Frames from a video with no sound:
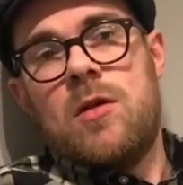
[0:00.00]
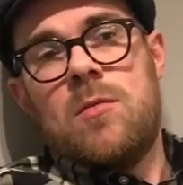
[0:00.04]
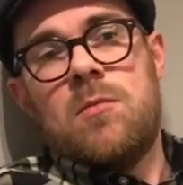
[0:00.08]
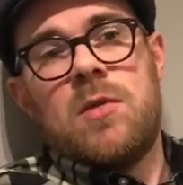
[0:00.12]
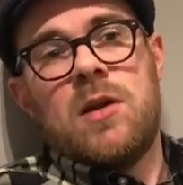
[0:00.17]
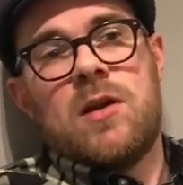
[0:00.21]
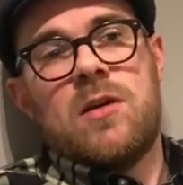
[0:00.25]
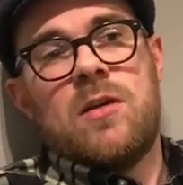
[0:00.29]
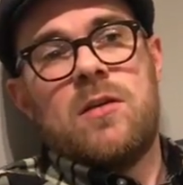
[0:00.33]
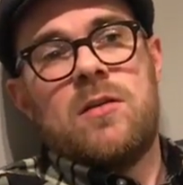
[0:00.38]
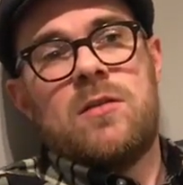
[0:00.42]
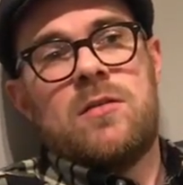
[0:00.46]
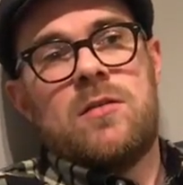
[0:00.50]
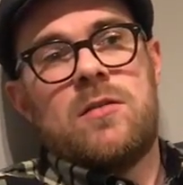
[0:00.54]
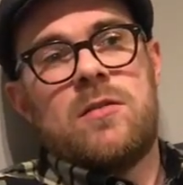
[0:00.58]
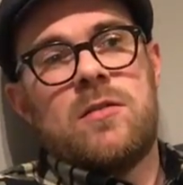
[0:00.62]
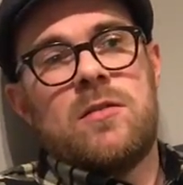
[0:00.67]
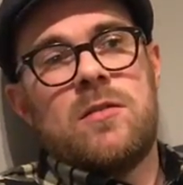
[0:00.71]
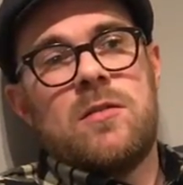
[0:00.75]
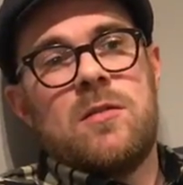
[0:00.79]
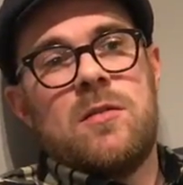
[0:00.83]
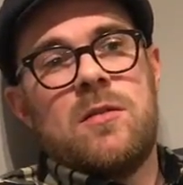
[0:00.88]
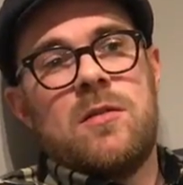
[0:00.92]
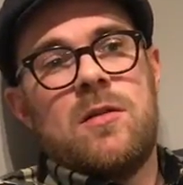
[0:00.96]

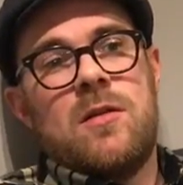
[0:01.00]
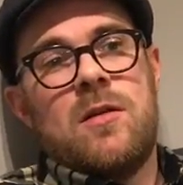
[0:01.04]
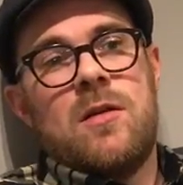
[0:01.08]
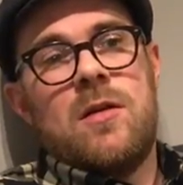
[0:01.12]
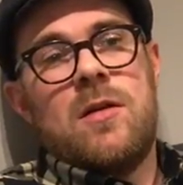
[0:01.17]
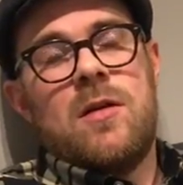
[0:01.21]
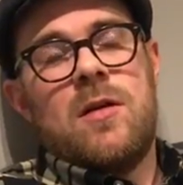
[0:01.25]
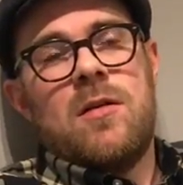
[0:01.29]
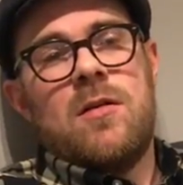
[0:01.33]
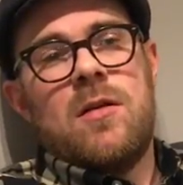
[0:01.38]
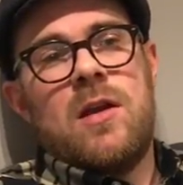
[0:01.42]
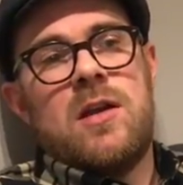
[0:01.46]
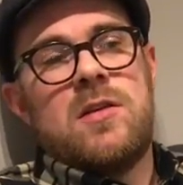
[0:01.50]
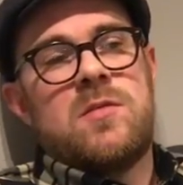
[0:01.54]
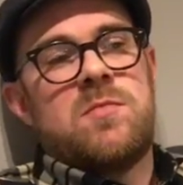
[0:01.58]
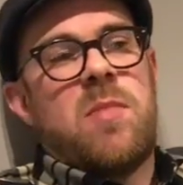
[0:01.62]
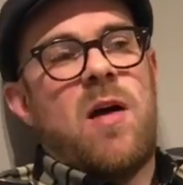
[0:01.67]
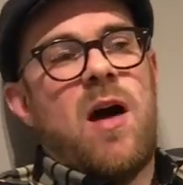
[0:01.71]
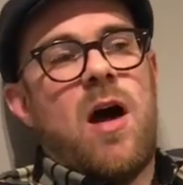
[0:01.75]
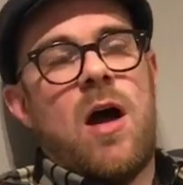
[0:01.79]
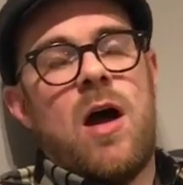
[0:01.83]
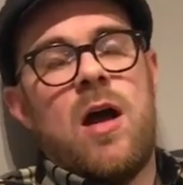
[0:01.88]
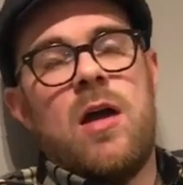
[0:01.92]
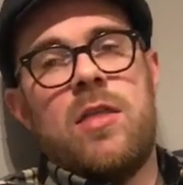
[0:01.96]
because it's
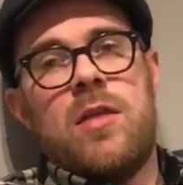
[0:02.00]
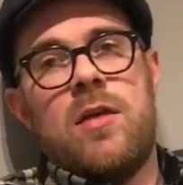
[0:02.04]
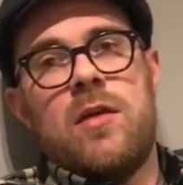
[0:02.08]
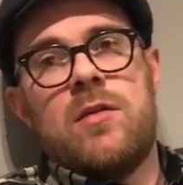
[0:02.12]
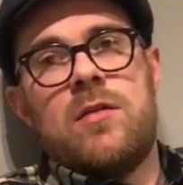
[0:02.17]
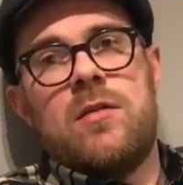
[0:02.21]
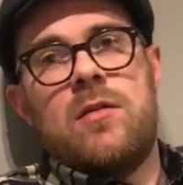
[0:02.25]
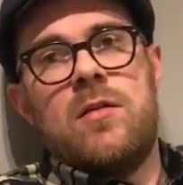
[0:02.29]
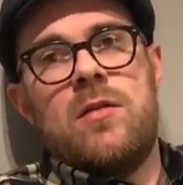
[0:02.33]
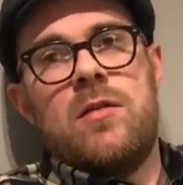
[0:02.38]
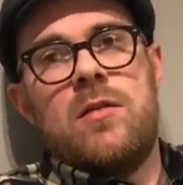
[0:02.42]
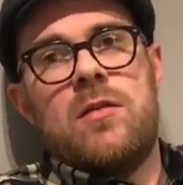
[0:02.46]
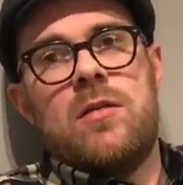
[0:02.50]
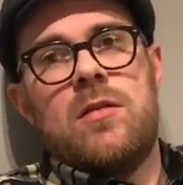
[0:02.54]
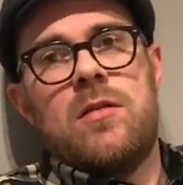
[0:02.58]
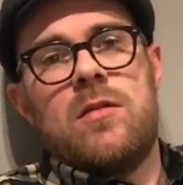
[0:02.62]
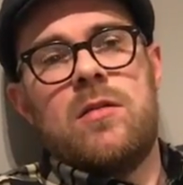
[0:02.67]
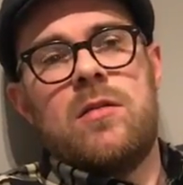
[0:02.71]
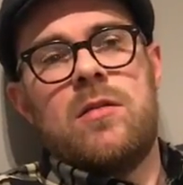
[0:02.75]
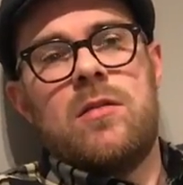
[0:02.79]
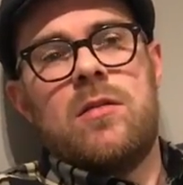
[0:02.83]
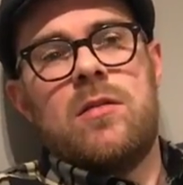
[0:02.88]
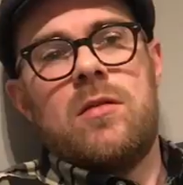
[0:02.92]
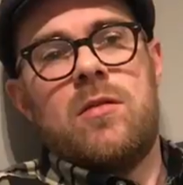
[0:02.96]
part of
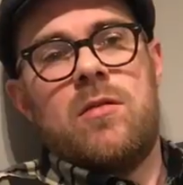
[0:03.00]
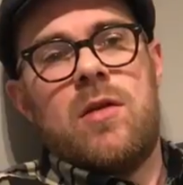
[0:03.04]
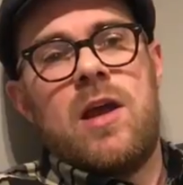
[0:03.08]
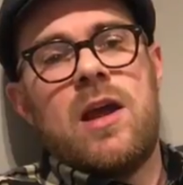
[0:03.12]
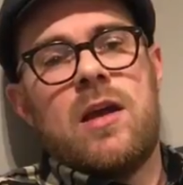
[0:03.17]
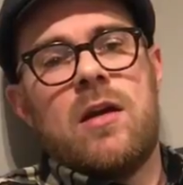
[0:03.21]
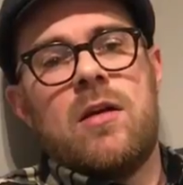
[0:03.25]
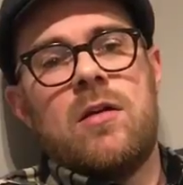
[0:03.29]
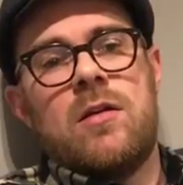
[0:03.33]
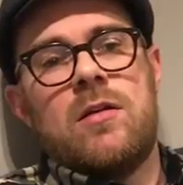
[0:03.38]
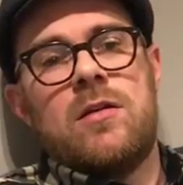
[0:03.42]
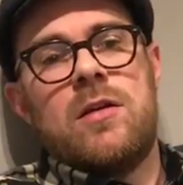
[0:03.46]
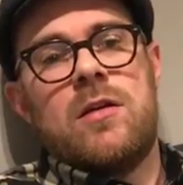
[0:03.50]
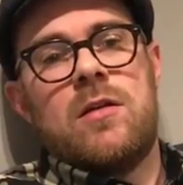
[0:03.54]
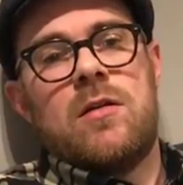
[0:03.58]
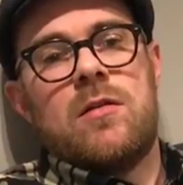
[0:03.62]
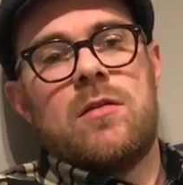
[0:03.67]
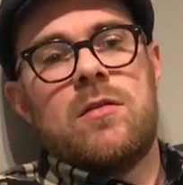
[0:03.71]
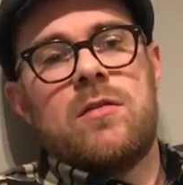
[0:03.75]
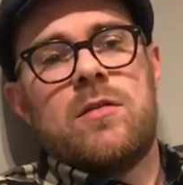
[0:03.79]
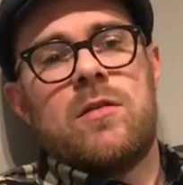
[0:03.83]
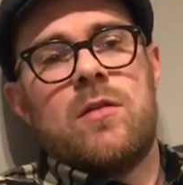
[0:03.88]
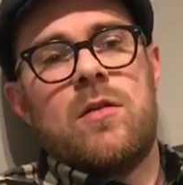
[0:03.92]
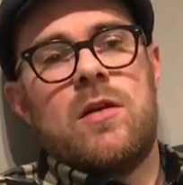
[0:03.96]
the record, you know.
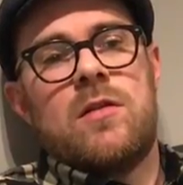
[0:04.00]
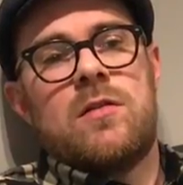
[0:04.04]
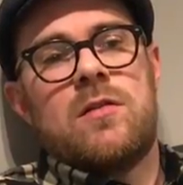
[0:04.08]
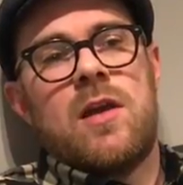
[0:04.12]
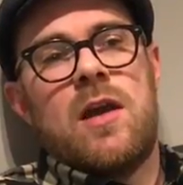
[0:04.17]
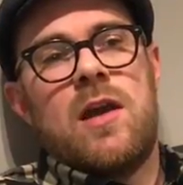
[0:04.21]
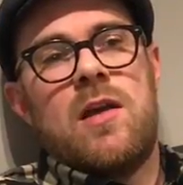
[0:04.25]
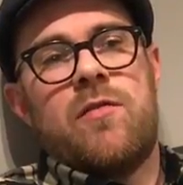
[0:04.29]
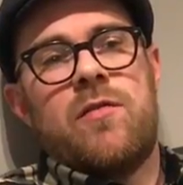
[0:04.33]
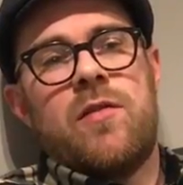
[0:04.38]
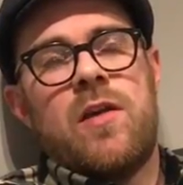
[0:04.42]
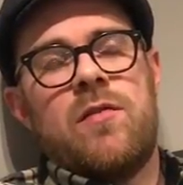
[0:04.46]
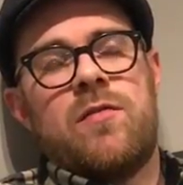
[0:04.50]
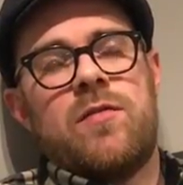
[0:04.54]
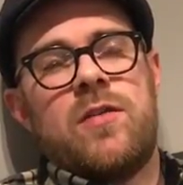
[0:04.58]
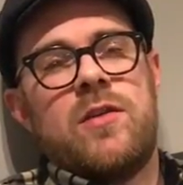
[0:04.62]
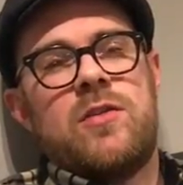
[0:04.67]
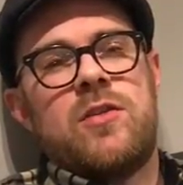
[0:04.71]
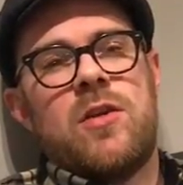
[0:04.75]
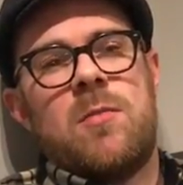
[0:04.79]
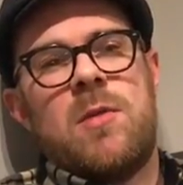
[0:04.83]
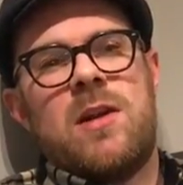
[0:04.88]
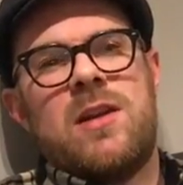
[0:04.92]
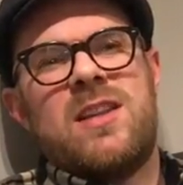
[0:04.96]
So it's like if the
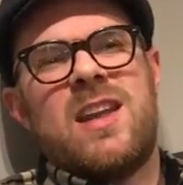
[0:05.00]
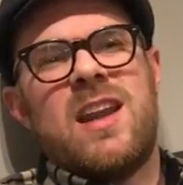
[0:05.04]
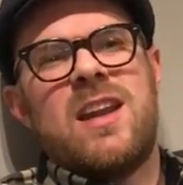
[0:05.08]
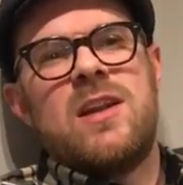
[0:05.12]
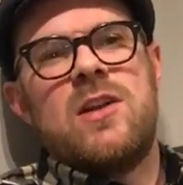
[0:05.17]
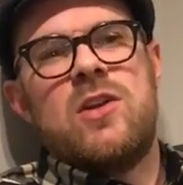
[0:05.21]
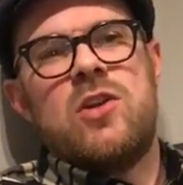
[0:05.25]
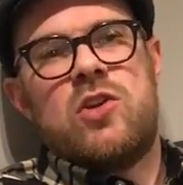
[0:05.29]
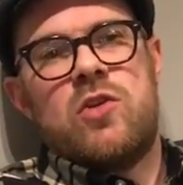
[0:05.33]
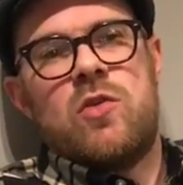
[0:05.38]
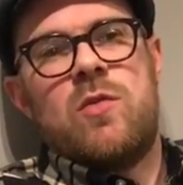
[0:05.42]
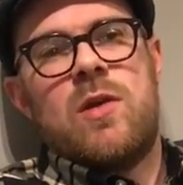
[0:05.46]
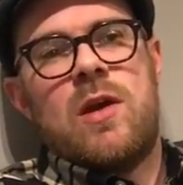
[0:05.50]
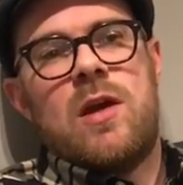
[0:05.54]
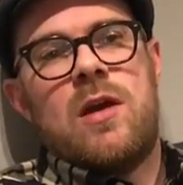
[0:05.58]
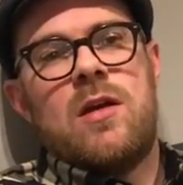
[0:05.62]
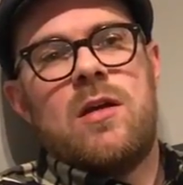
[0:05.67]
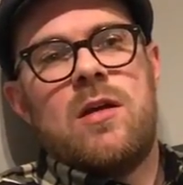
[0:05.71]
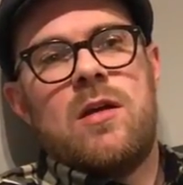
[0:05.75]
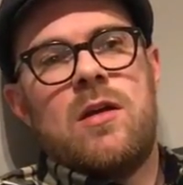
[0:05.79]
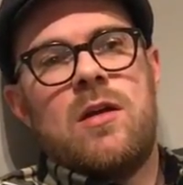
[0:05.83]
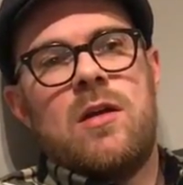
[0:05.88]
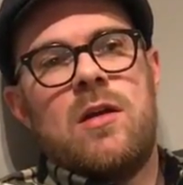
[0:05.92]
drummer didn't do it,